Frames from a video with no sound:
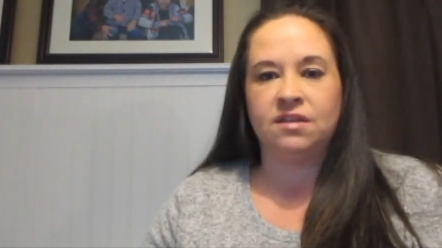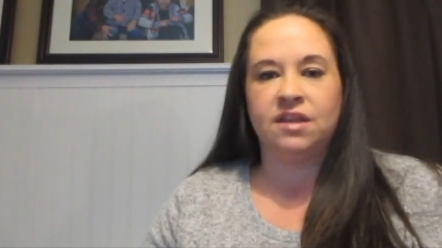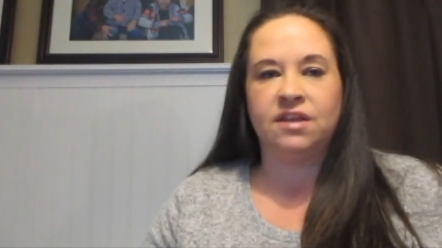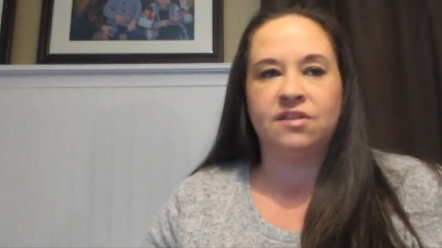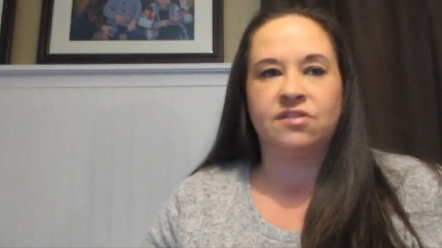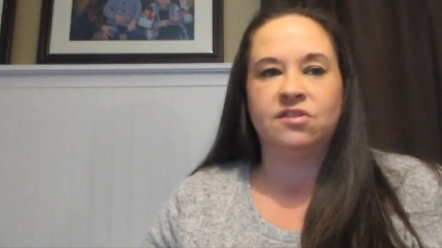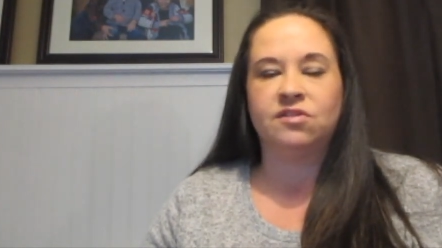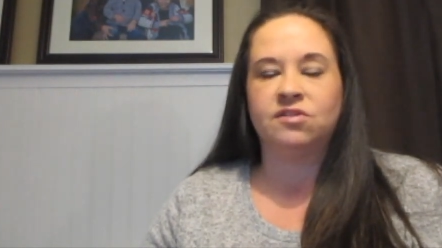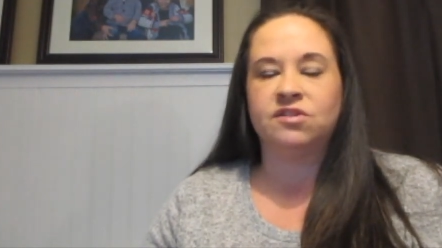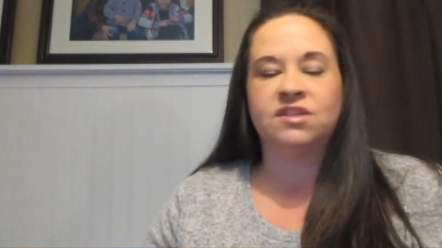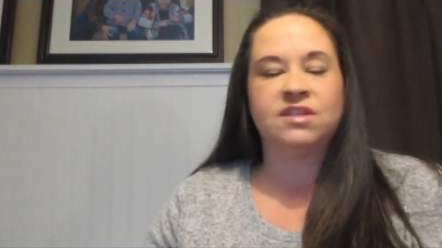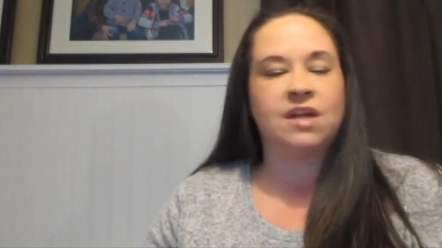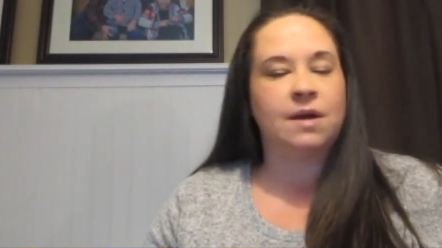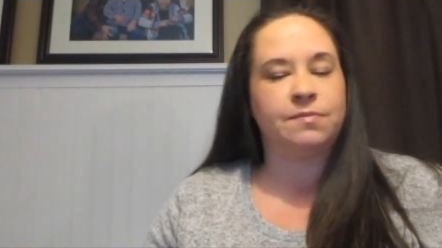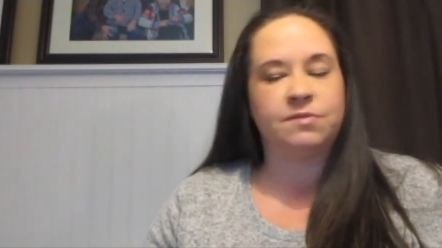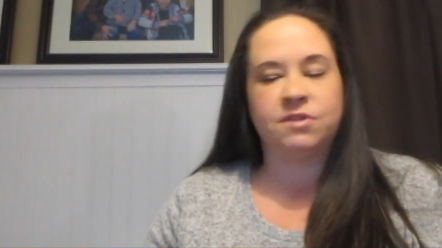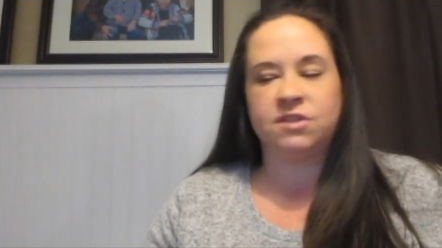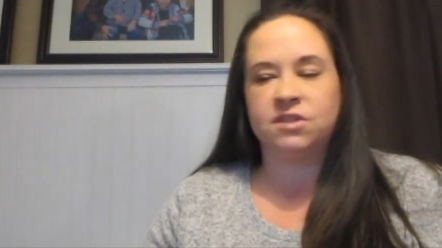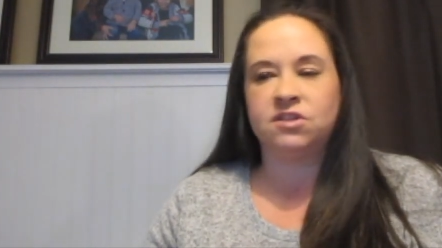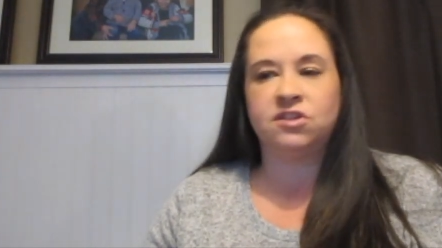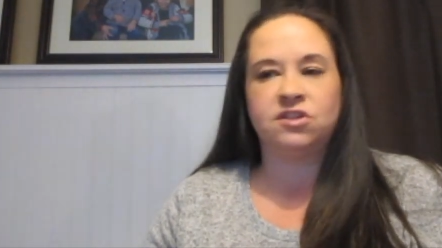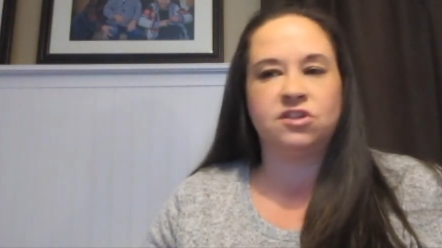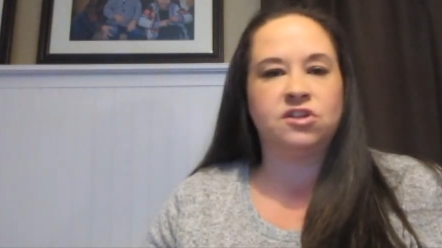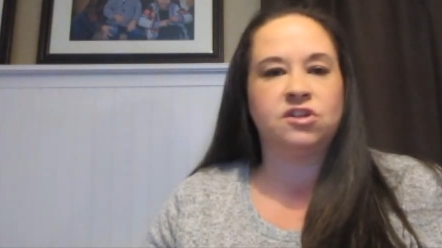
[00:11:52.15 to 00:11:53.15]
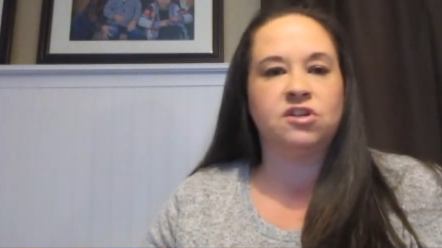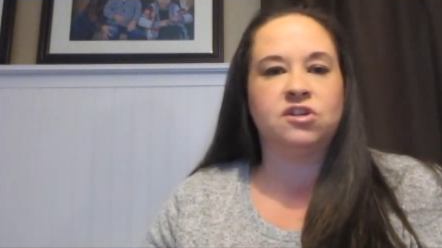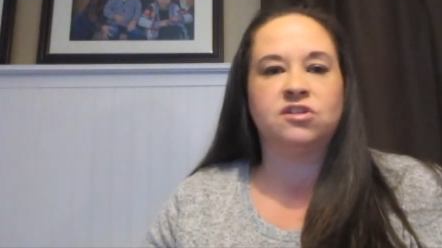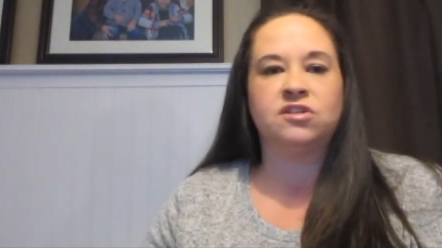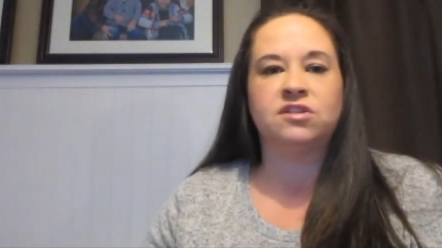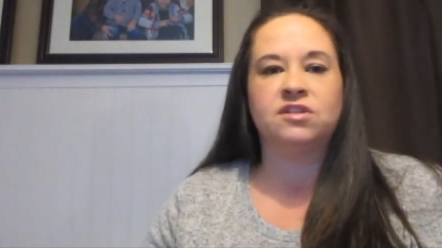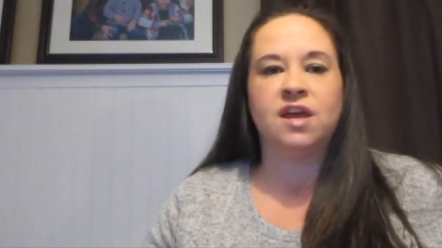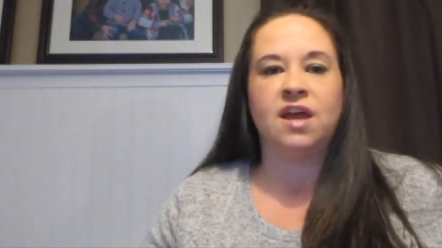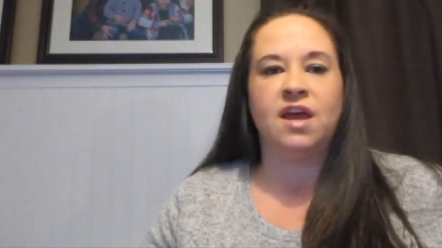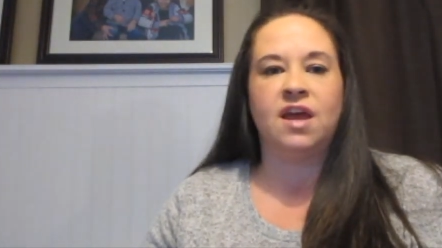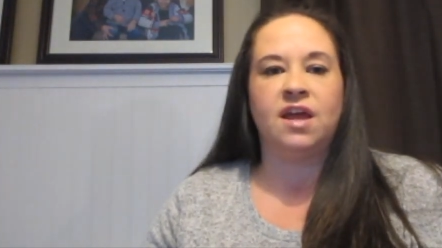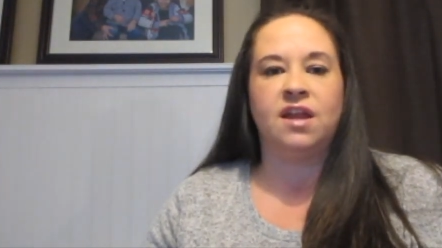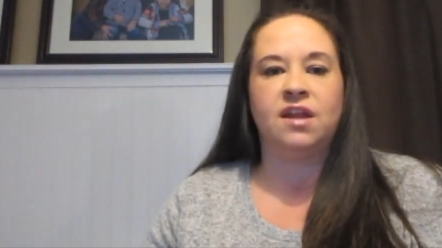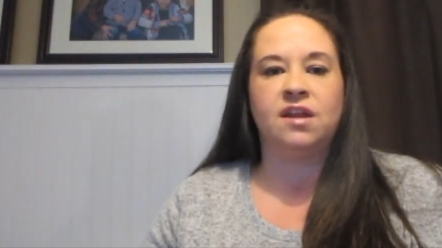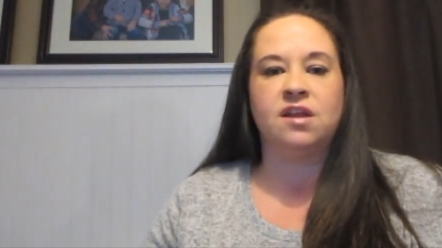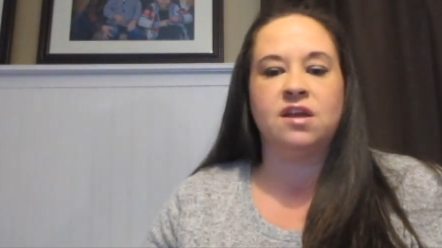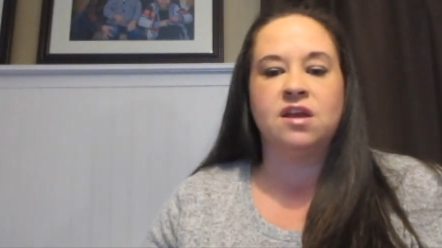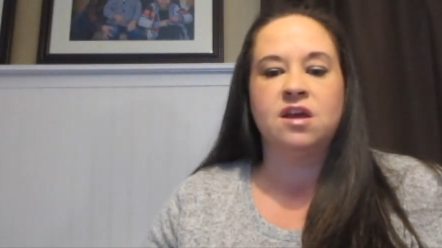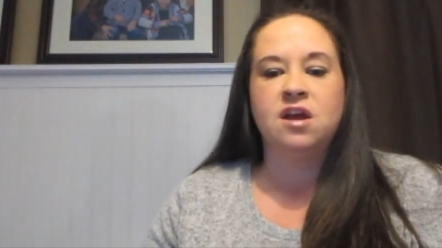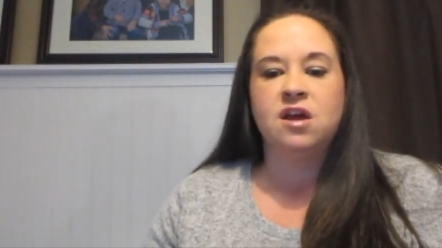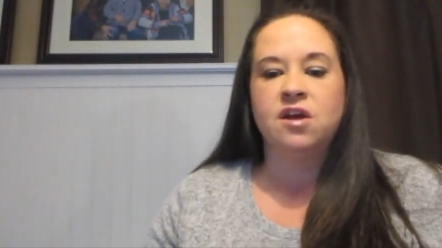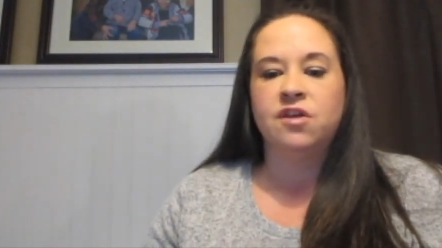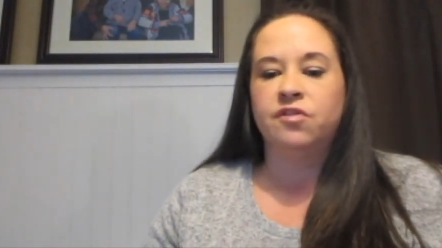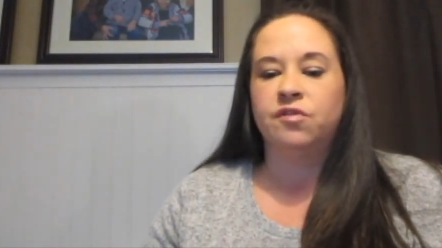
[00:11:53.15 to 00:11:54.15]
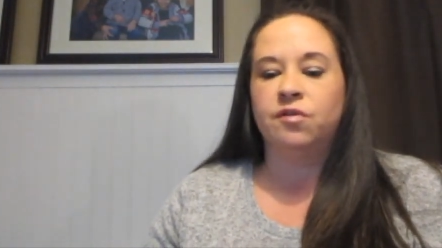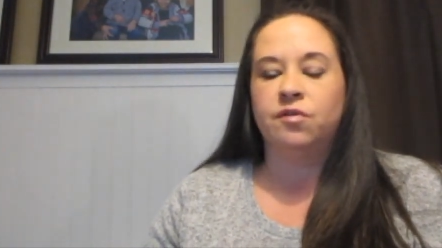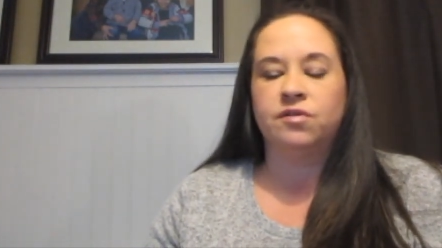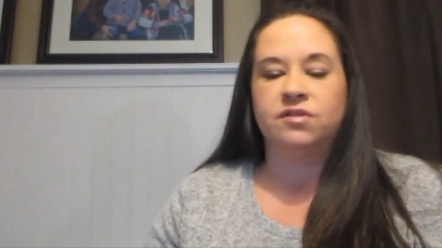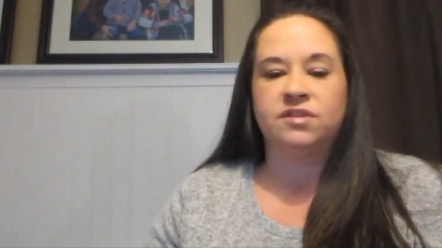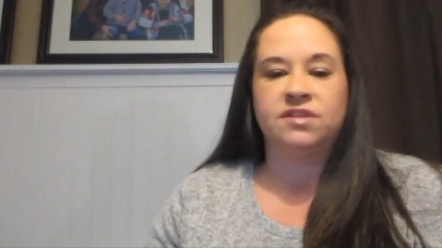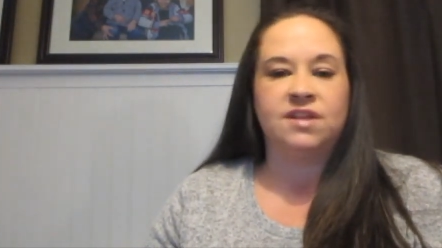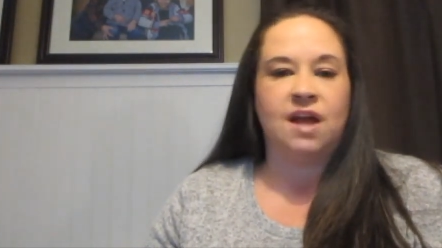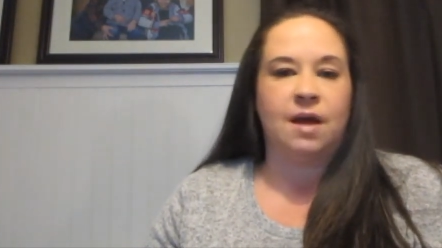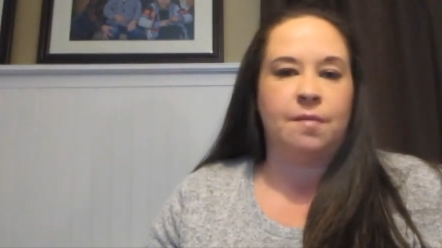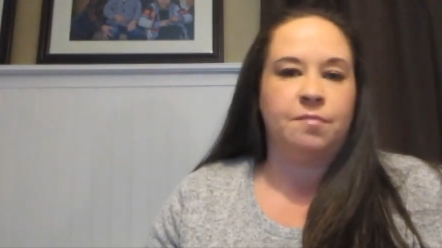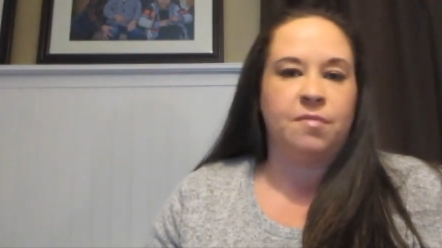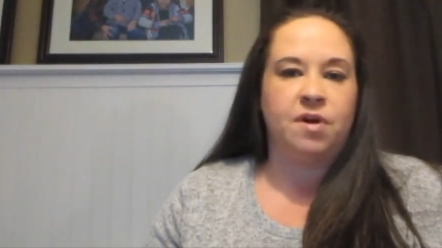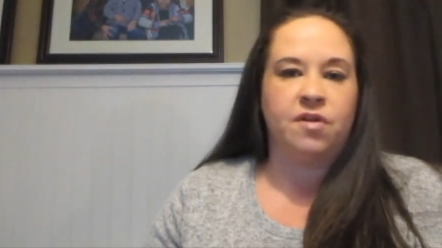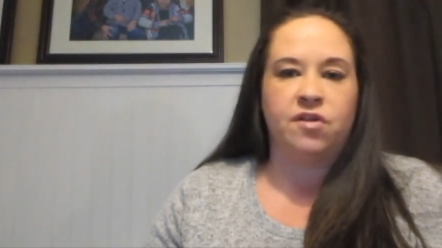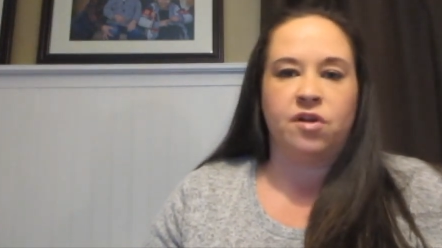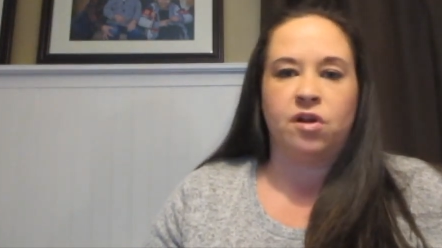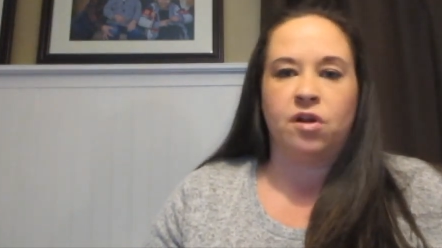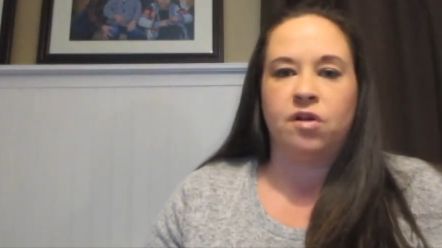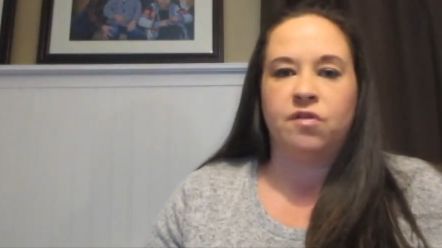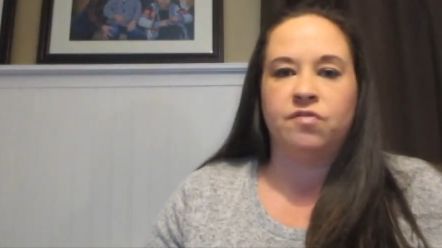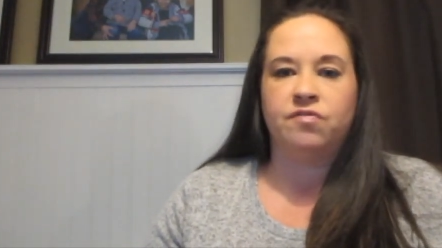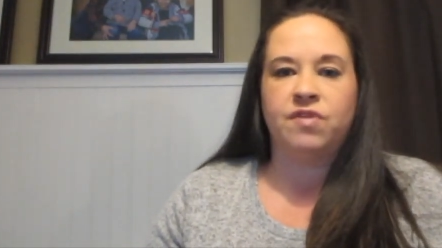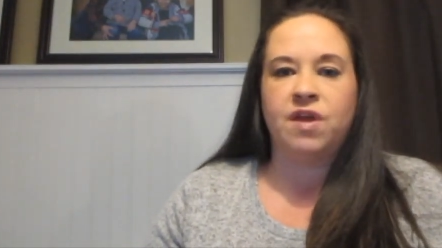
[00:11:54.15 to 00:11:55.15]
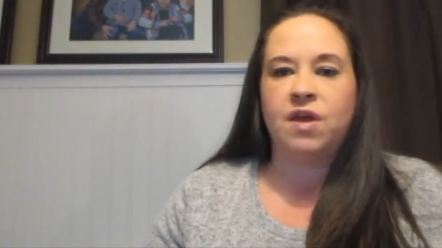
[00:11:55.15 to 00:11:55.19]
Like the stepsisters and the stepmother,